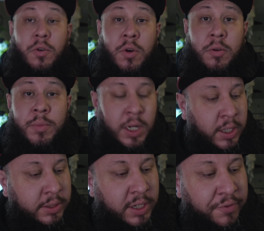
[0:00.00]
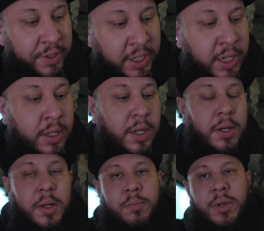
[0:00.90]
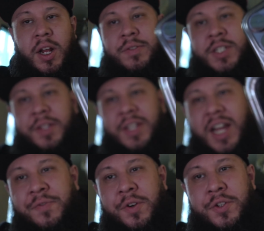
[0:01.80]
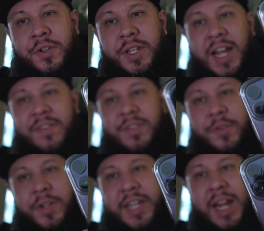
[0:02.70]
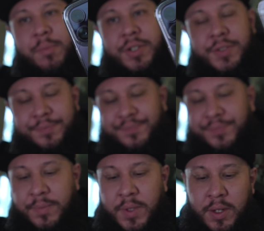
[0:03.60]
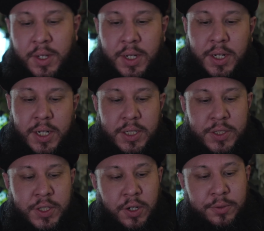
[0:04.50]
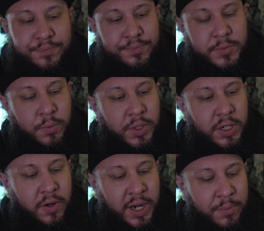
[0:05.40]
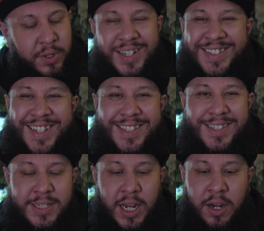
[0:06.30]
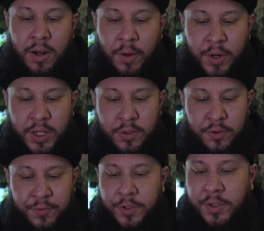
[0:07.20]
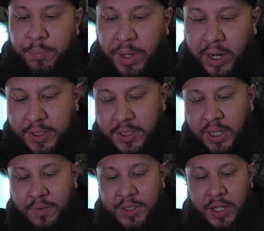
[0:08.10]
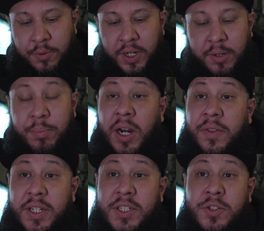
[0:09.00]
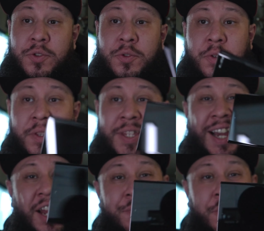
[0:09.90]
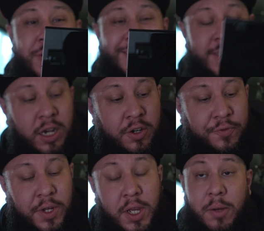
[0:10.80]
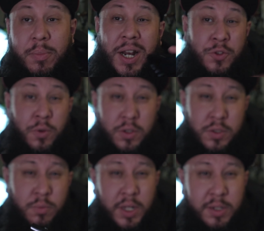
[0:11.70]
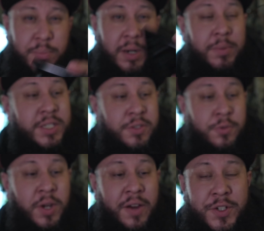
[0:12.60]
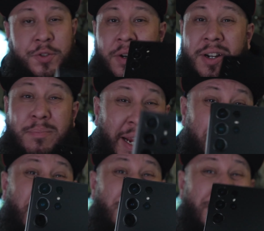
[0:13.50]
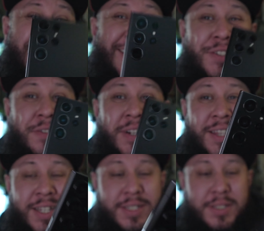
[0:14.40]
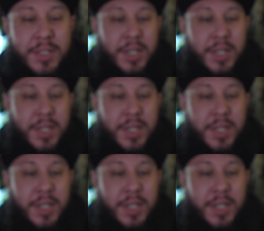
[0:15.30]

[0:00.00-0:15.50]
quote me on it, I forget. But obviously on the iPhone, you only have the 3 cameras. So we're gonna go ahead, we're gonna test this out. I wanna do a few comparisons. Obviously, I do wanna compare this to the iPhone itself, but I do also want to compare, because you do have a 200 megapixel sensor in this.